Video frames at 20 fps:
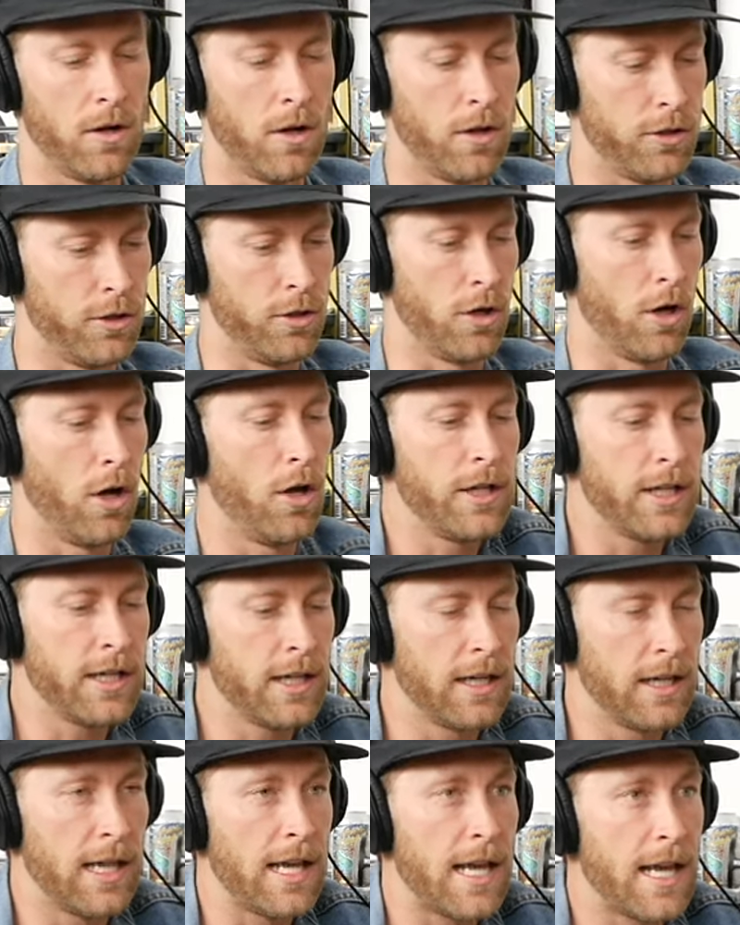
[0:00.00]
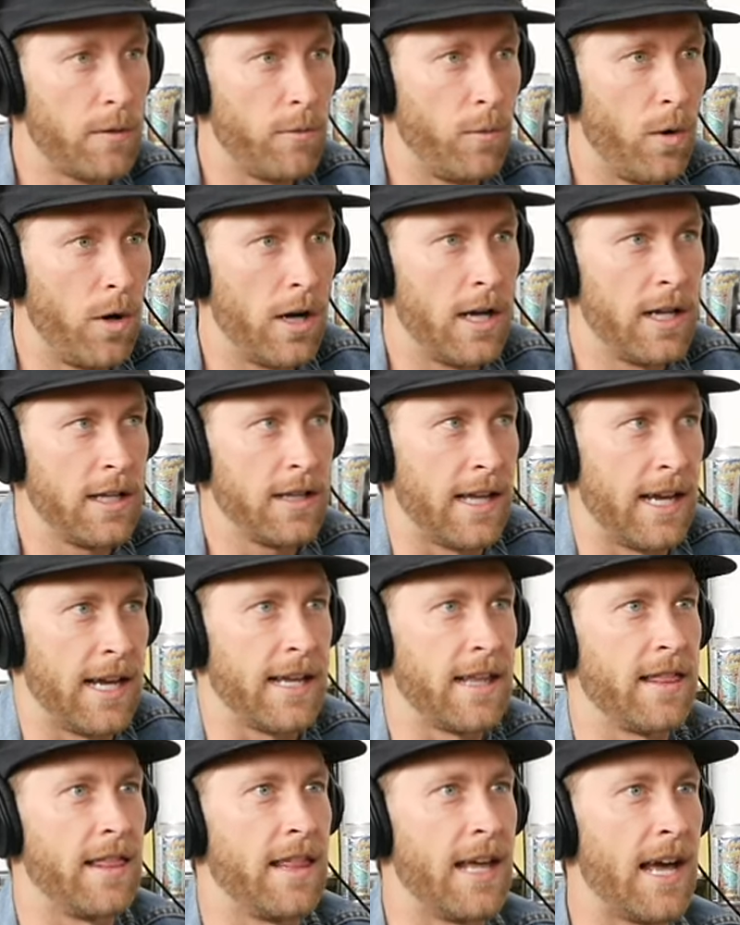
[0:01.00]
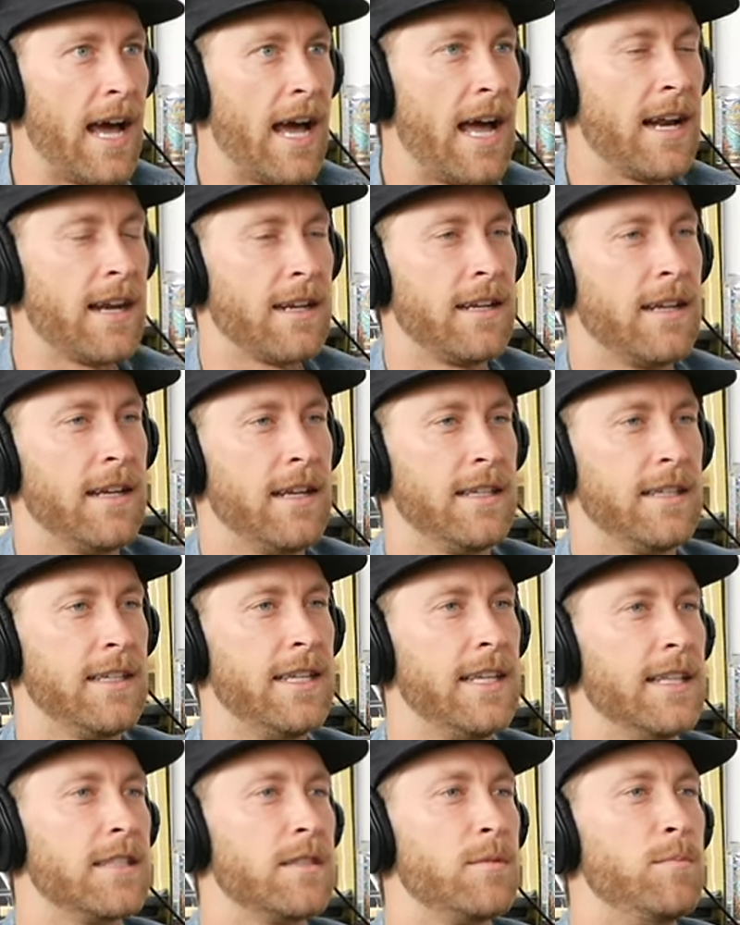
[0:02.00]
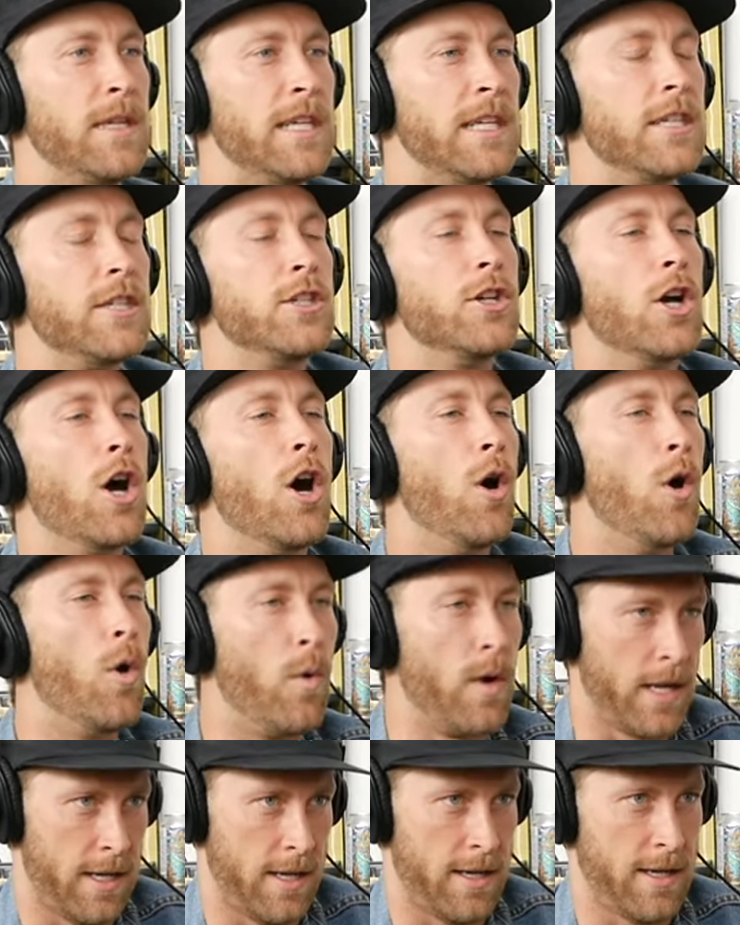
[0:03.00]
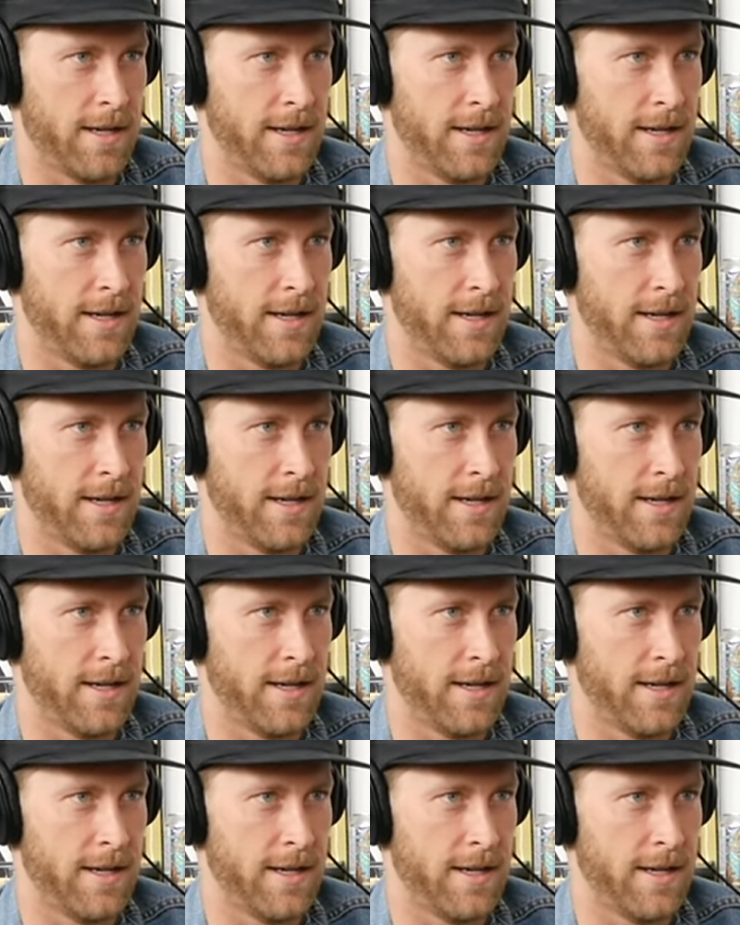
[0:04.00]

you're only going to land one, like that gets me going.